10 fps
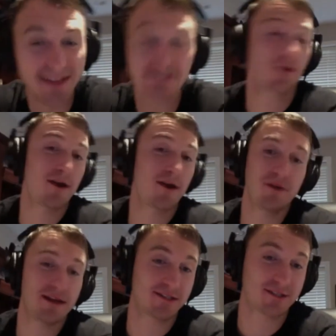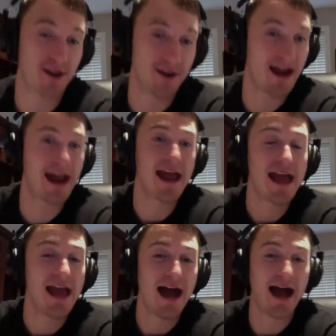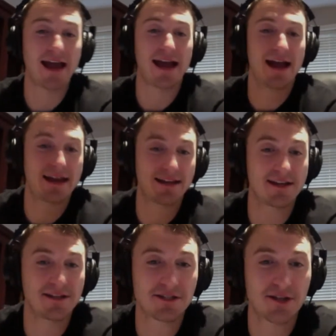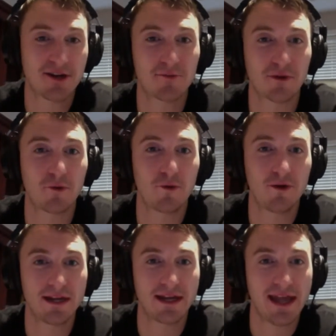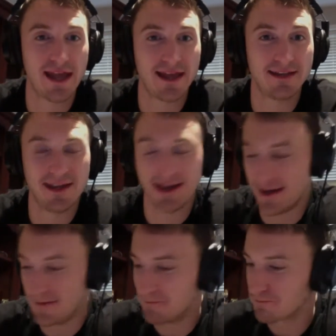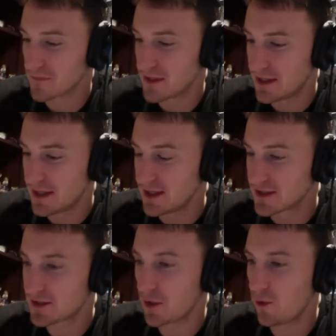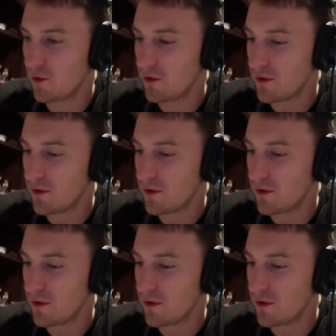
That's a great way to start. I I I, I just started recording and uh, so